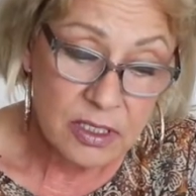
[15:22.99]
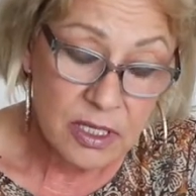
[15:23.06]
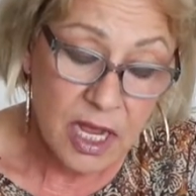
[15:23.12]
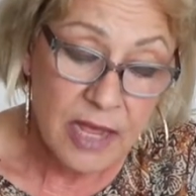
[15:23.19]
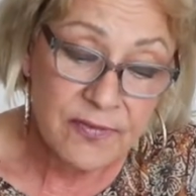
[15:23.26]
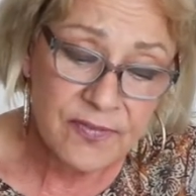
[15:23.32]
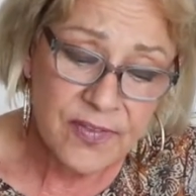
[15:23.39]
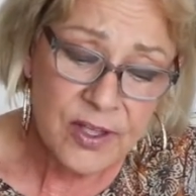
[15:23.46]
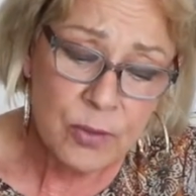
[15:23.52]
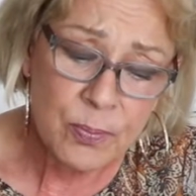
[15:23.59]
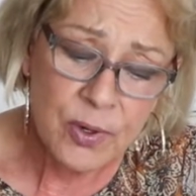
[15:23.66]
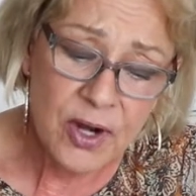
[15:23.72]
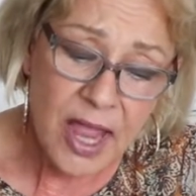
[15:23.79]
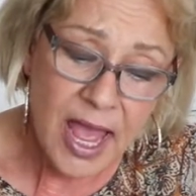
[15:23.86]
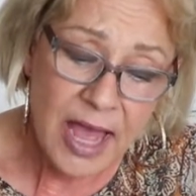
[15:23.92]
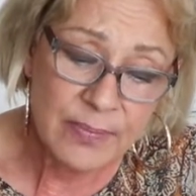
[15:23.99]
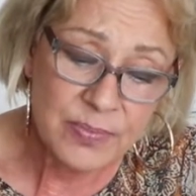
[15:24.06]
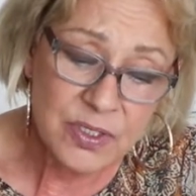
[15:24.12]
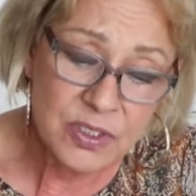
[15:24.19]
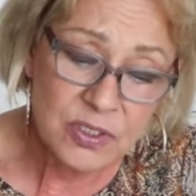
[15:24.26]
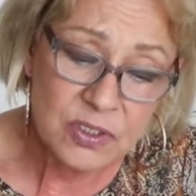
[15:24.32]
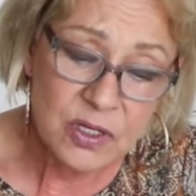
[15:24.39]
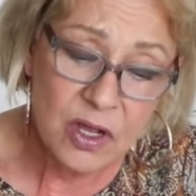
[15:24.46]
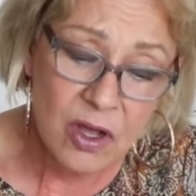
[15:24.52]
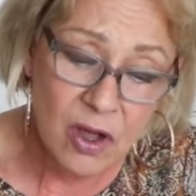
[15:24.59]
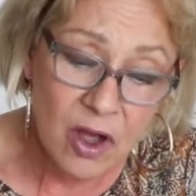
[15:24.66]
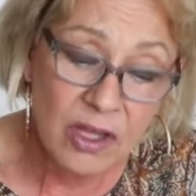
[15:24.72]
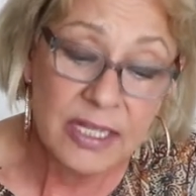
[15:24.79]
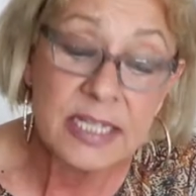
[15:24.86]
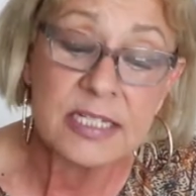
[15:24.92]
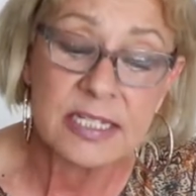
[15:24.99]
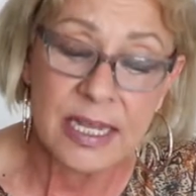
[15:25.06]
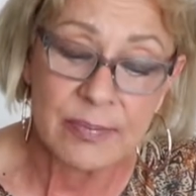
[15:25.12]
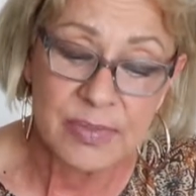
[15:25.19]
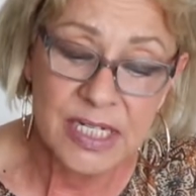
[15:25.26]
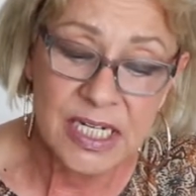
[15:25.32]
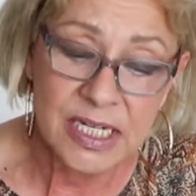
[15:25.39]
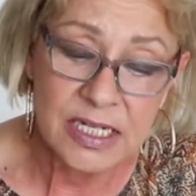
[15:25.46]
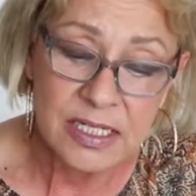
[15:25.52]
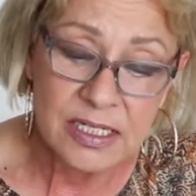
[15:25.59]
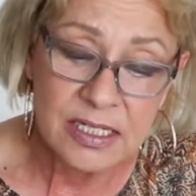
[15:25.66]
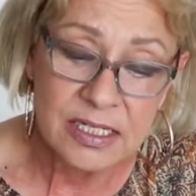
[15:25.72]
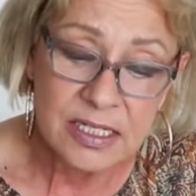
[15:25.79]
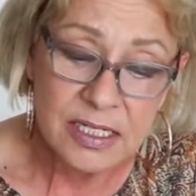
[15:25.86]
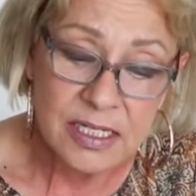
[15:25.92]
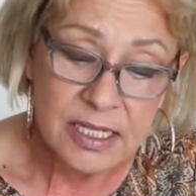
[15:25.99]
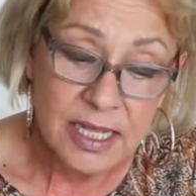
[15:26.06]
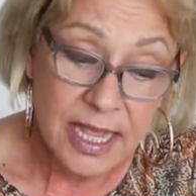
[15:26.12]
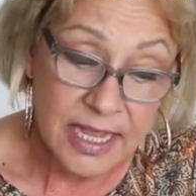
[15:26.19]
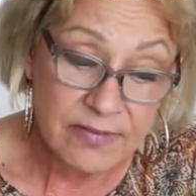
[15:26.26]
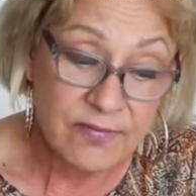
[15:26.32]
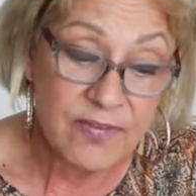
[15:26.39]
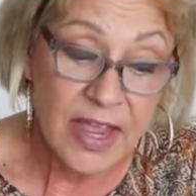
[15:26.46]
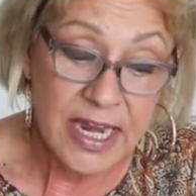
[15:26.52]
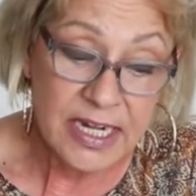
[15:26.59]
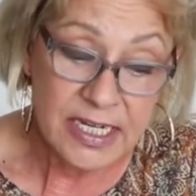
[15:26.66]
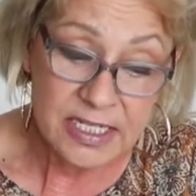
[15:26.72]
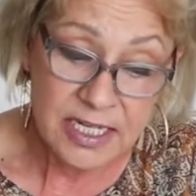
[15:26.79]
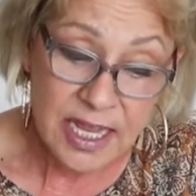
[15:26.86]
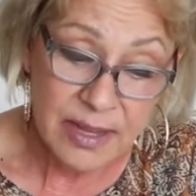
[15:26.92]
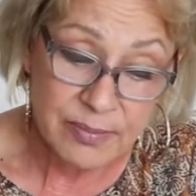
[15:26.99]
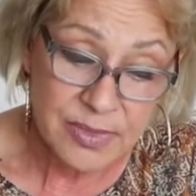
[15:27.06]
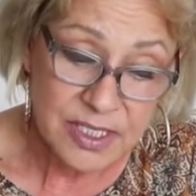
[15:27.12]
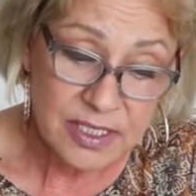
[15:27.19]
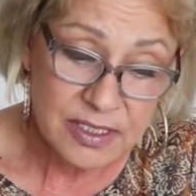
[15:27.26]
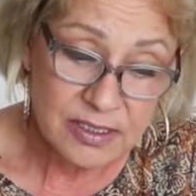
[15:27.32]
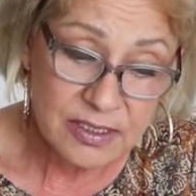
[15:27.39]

I feel perhaps all is empty and vain attempt.